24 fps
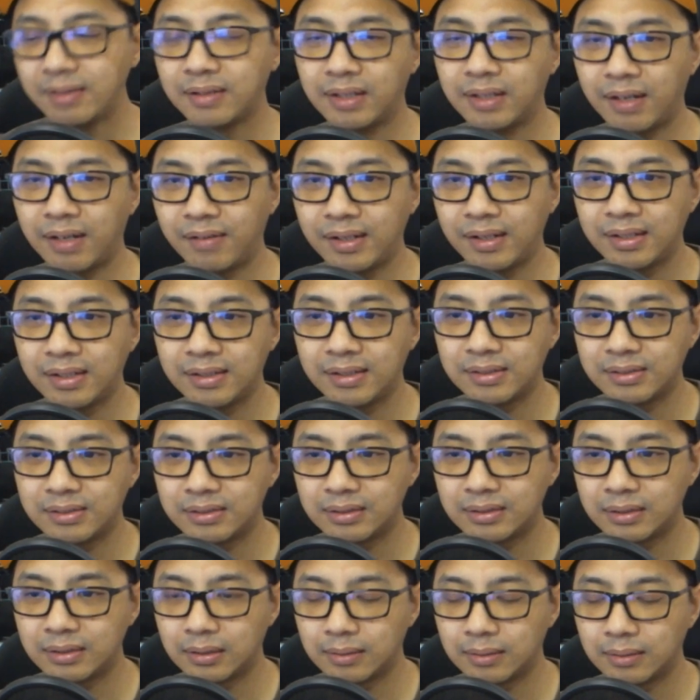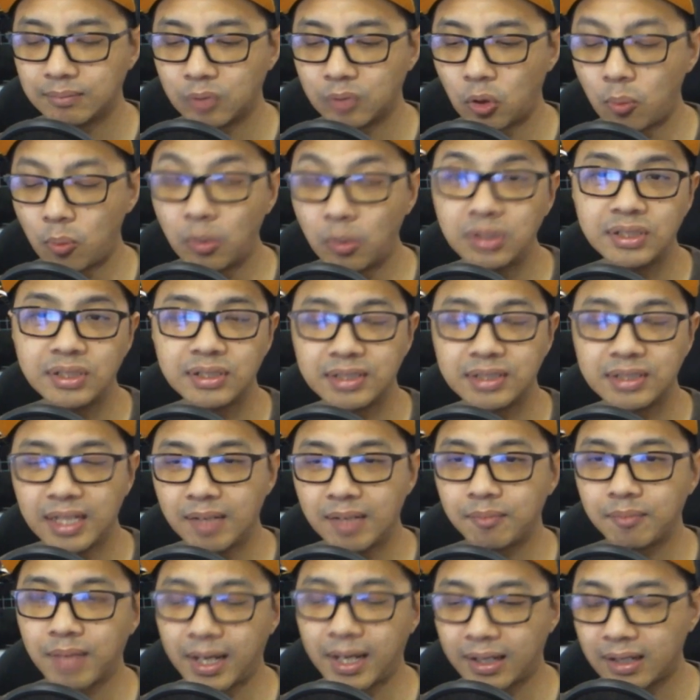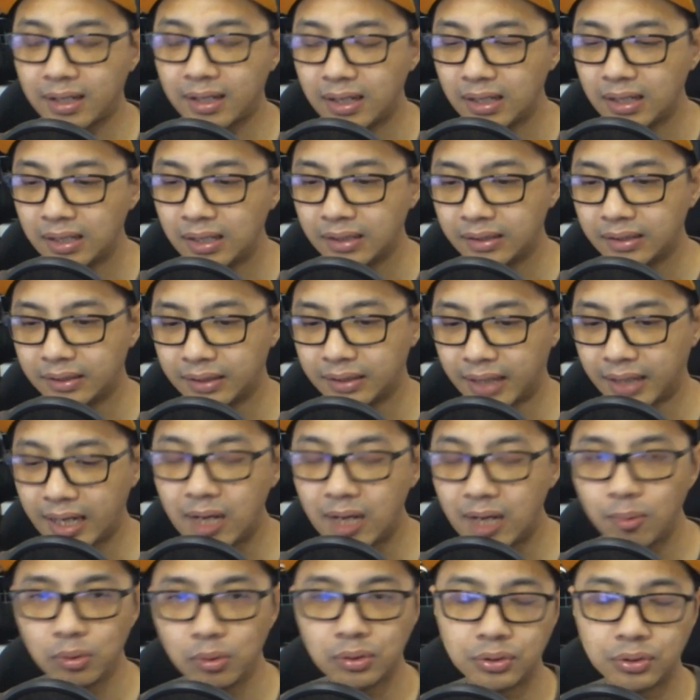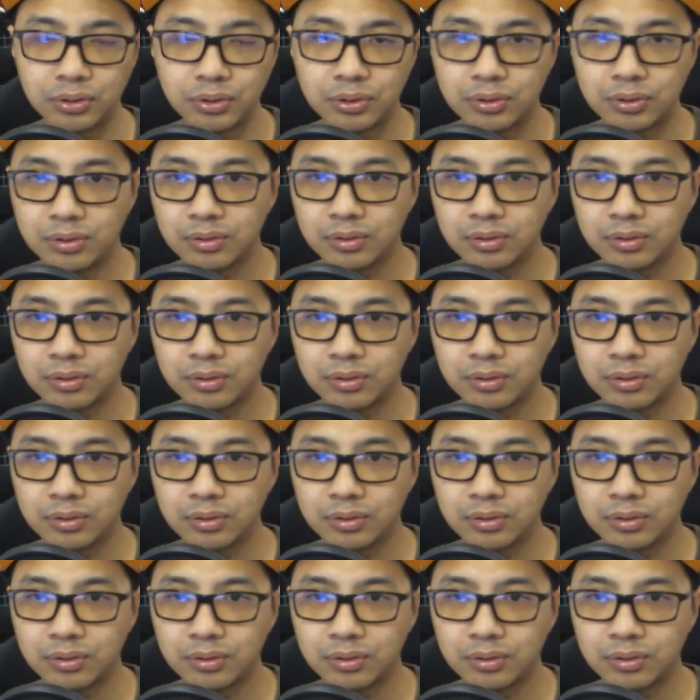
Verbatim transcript: characters or monsters' name, like Diabolos.